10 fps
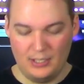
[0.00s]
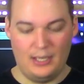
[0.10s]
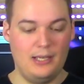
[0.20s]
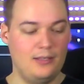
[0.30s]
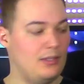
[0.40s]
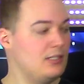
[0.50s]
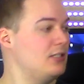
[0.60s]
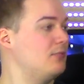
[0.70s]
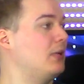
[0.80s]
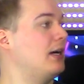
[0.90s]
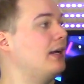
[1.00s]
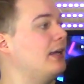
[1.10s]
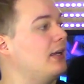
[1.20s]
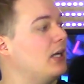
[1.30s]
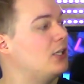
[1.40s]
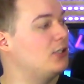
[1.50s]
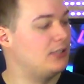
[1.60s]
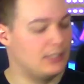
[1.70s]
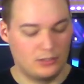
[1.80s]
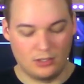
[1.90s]
And this is my
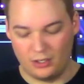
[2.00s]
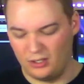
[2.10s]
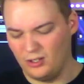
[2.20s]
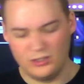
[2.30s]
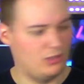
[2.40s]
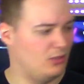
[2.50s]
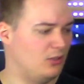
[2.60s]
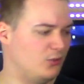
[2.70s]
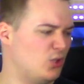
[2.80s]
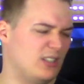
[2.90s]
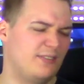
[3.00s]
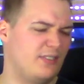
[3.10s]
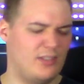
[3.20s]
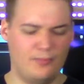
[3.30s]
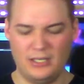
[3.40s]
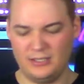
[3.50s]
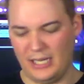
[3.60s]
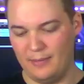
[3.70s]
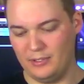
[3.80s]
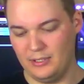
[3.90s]
acoustic guitar, also 250 bucks
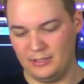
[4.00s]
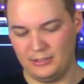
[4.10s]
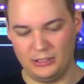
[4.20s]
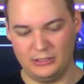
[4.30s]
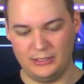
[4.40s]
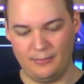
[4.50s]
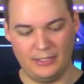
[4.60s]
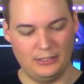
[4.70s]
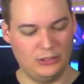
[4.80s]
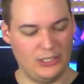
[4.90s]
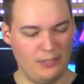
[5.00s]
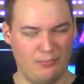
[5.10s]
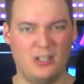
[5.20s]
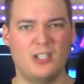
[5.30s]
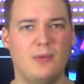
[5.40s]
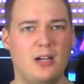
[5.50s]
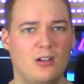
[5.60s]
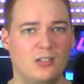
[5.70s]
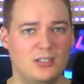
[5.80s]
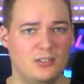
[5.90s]
Ibanez, just something cheap, because my
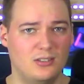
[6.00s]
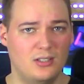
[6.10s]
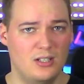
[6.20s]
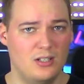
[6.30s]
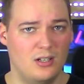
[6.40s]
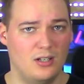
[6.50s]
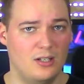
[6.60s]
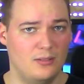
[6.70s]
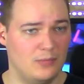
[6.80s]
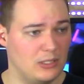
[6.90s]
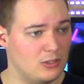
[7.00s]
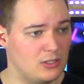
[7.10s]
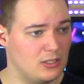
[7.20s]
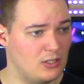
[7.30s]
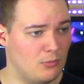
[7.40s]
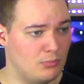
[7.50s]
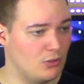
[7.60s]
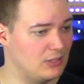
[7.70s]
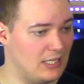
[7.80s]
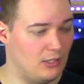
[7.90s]
old acoustic guitar
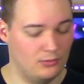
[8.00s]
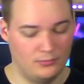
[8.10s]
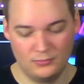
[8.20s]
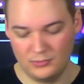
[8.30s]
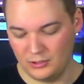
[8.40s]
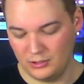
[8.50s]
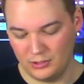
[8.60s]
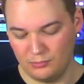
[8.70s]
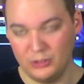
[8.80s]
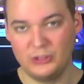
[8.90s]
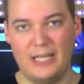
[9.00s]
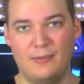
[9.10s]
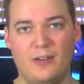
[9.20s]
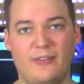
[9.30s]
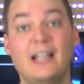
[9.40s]
broke down, the bridge came off.